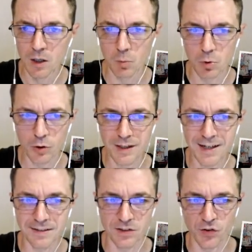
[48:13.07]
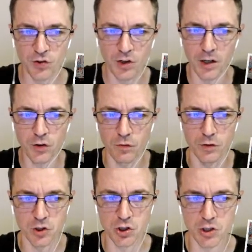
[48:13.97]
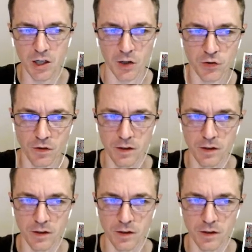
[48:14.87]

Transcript: We're looking at the size of his chest.